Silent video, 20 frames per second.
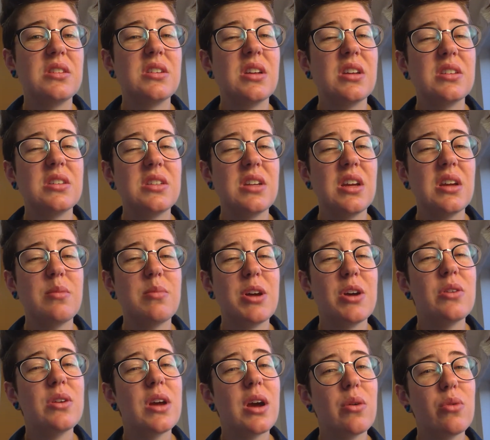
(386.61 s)
It does take
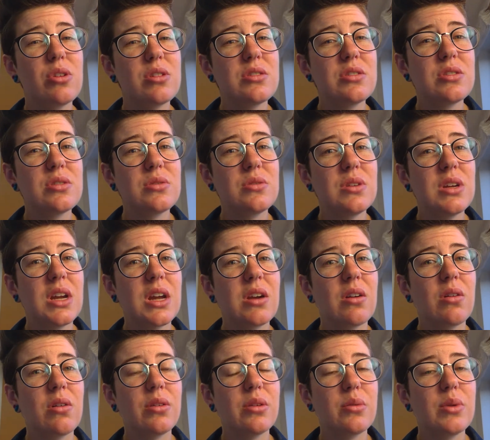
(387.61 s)
about an hour or two to get
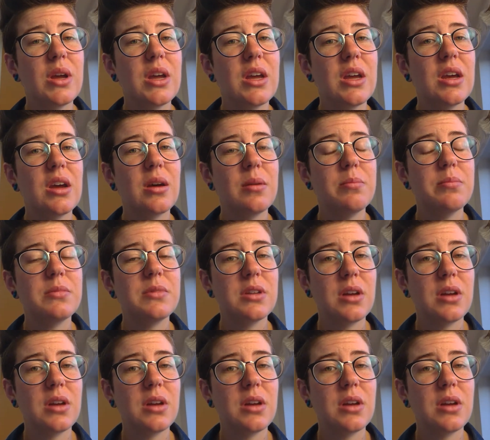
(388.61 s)
all the way up